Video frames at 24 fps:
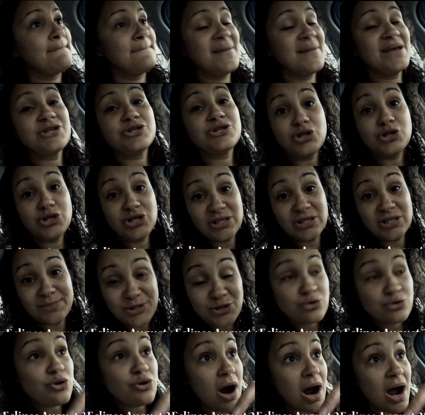make sure you
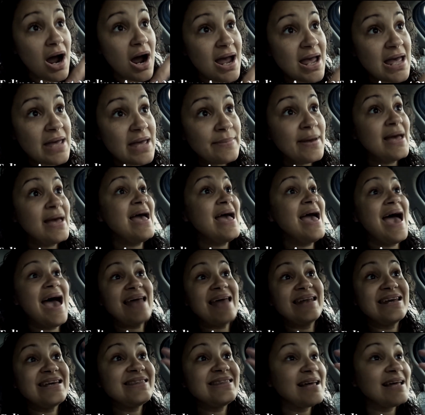subscribe
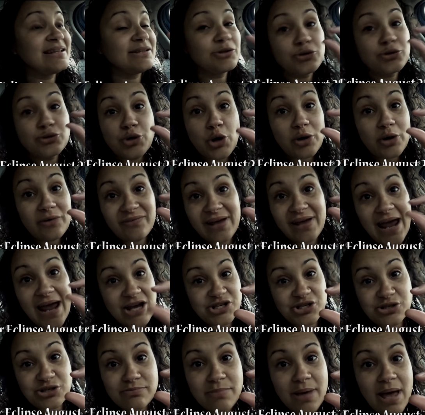and hit that little
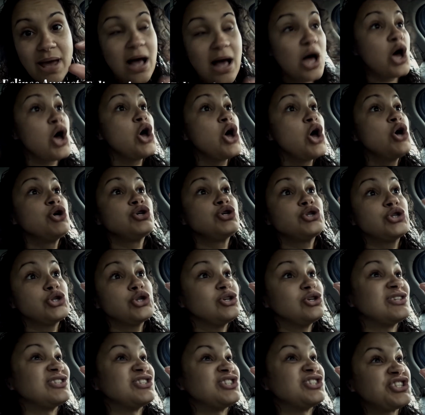notification bell so
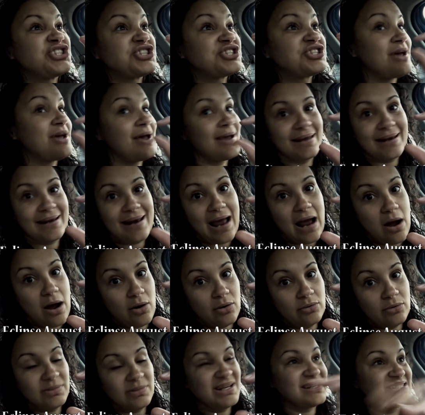you can check it
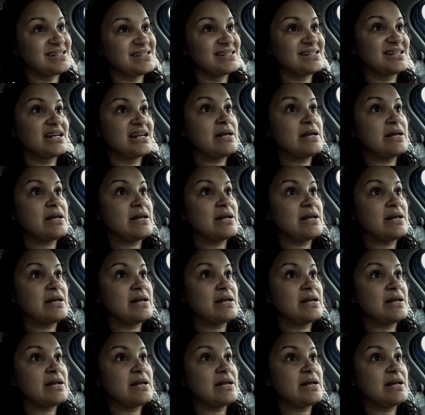out, because it's